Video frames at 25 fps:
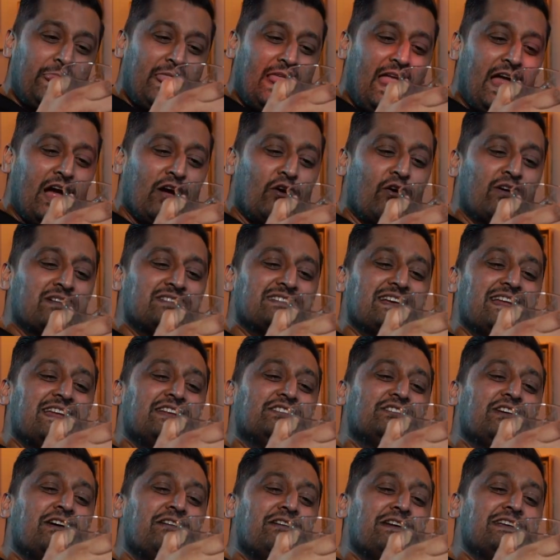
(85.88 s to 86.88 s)
I got a Sailor
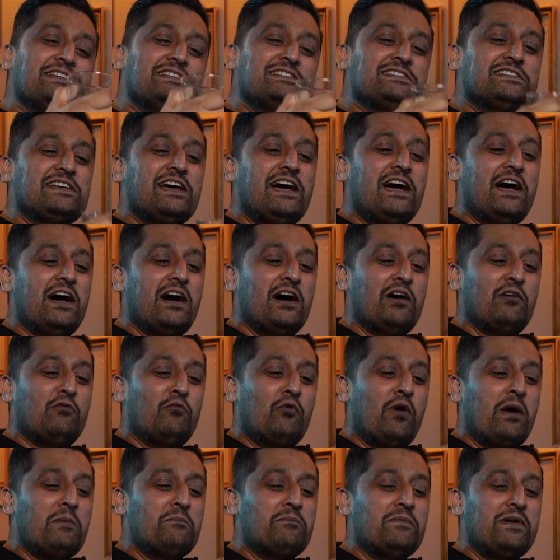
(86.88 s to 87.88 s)
Jerry's
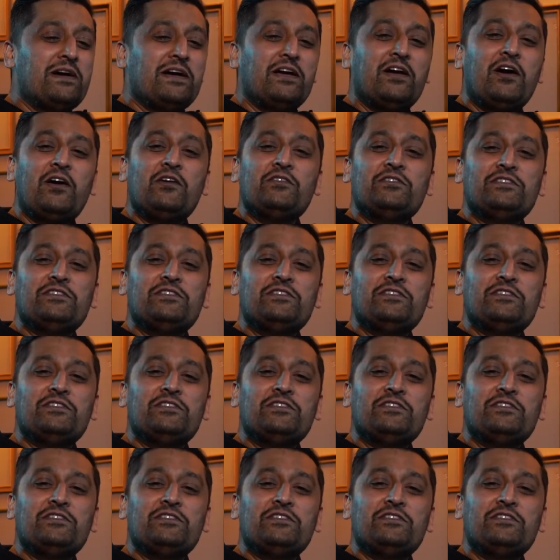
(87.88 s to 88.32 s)
rum and Coke